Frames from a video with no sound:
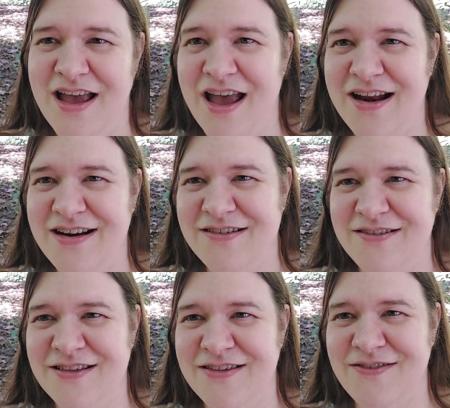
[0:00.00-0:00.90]
And I know
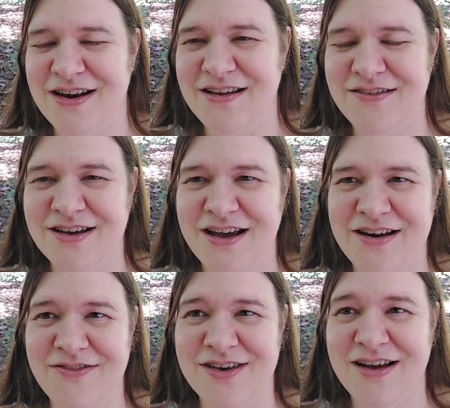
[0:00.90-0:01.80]
this video
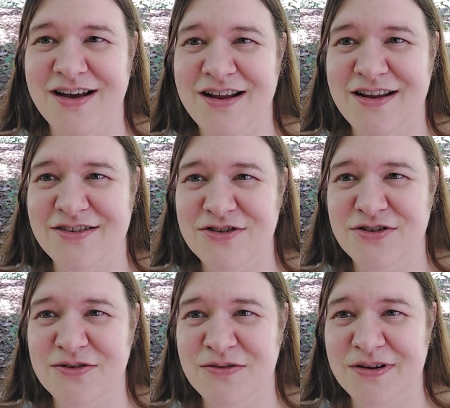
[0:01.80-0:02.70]
kind of got
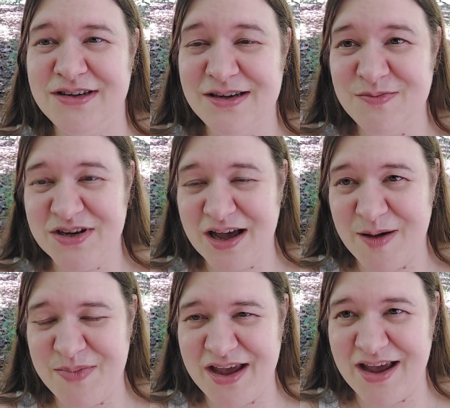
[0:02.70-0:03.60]
into a deep
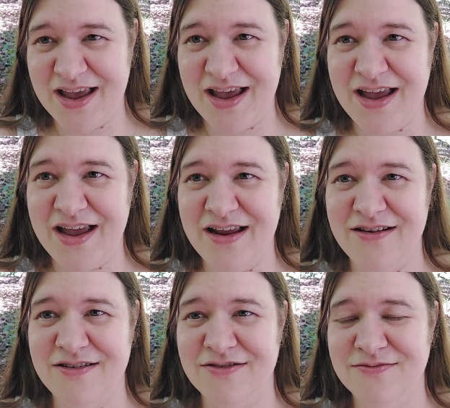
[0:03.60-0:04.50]
topic,
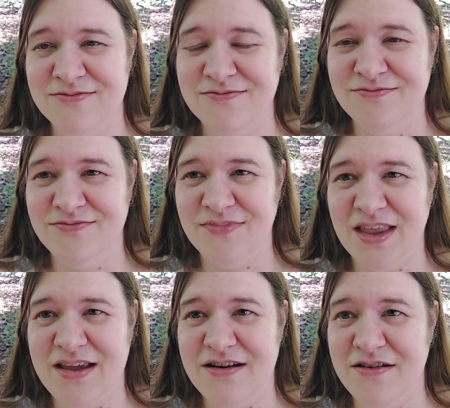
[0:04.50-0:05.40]
and
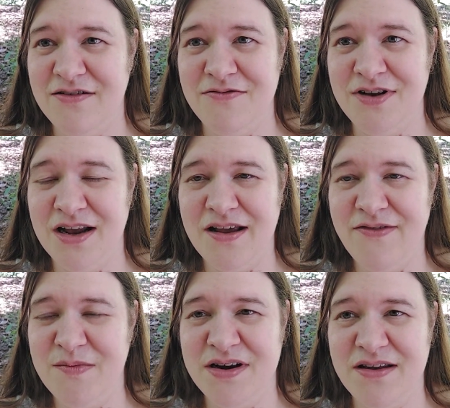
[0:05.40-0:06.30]
you know, not
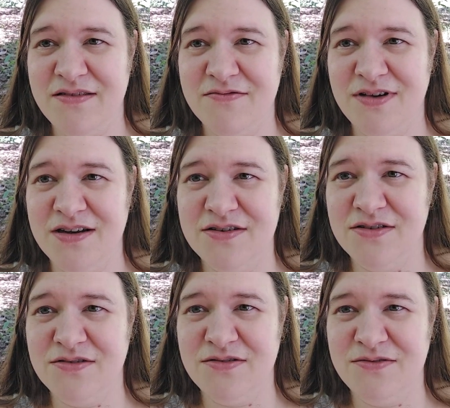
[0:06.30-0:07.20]
everybody's going
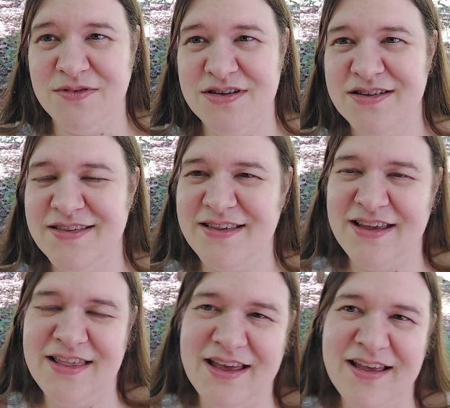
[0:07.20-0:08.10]
to want to
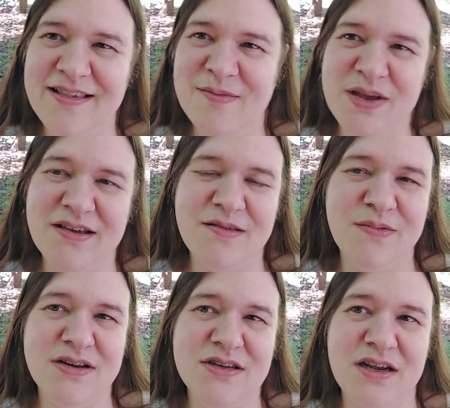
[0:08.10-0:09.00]
see this, because
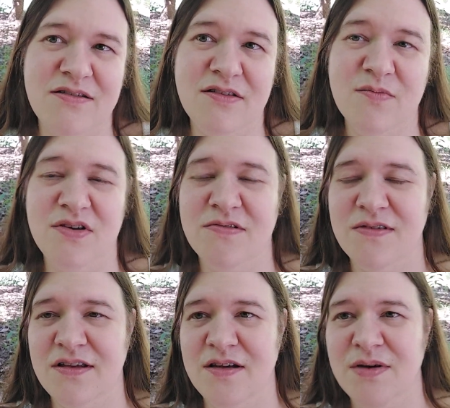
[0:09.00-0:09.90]
my channel is
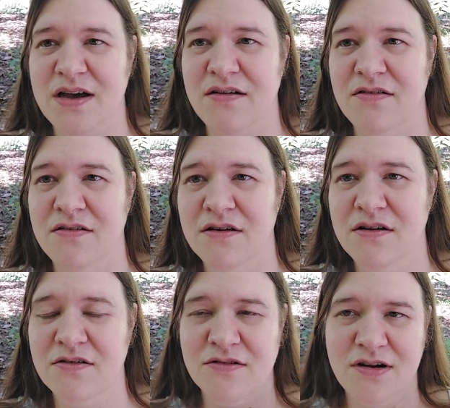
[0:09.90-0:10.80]
mostly about
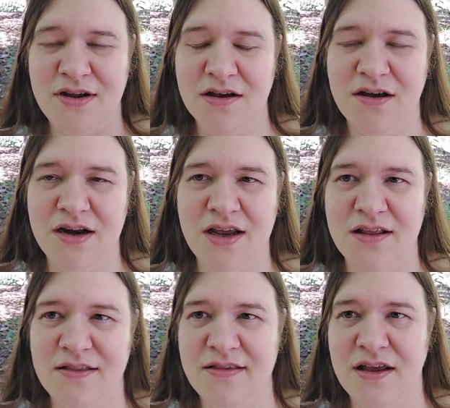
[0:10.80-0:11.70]
growing
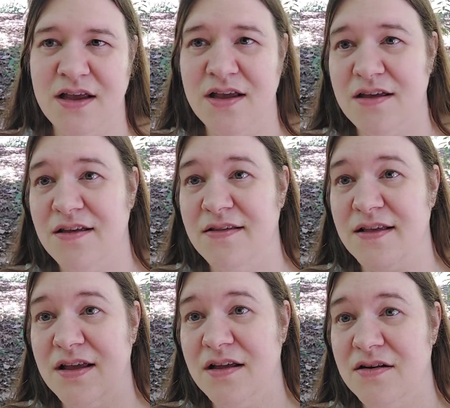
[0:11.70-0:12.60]
audiences
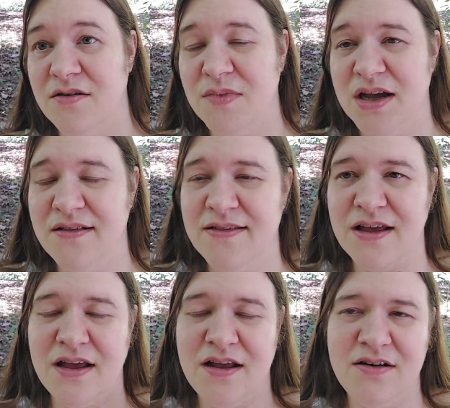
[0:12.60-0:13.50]
and your
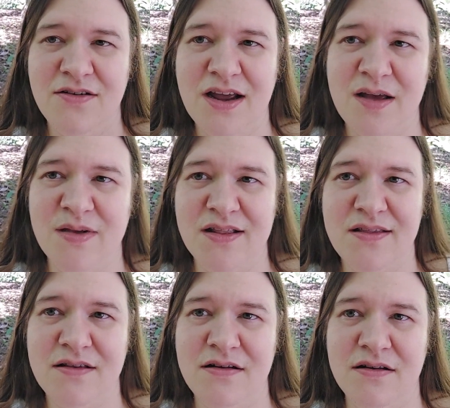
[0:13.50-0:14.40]
mindset and your
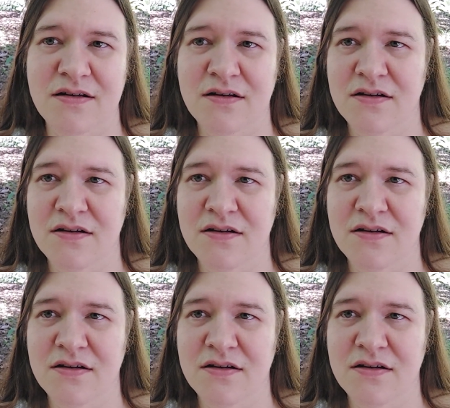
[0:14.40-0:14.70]
habits and